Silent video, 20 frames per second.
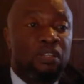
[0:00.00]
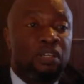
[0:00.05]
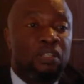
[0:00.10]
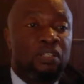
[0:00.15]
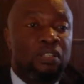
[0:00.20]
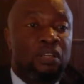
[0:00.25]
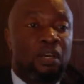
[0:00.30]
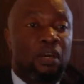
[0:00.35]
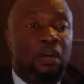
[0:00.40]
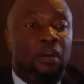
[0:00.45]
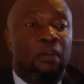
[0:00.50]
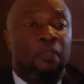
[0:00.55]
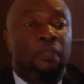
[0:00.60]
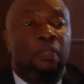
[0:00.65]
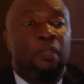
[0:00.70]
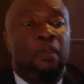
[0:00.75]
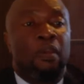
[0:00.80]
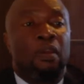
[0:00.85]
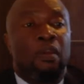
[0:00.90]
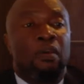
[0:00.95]
that
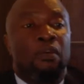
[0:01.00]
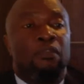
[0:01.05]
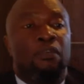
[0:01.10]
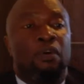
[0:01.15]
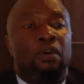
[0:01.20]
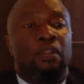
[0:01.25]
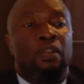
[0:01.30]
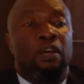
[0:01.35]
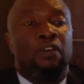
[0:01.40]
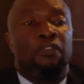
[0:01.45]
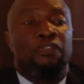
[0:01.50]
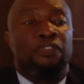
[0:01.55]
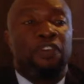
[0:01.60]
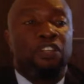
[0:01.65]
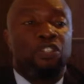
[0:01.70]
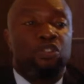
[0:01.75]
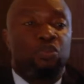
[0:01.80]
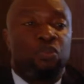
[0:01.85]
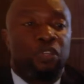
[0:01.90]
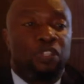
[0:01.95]
they are
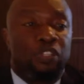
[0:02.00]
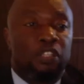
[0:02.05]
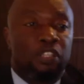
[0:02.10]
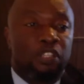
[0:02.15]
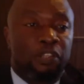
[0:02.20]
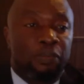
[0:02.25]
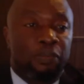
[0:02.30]
faced with.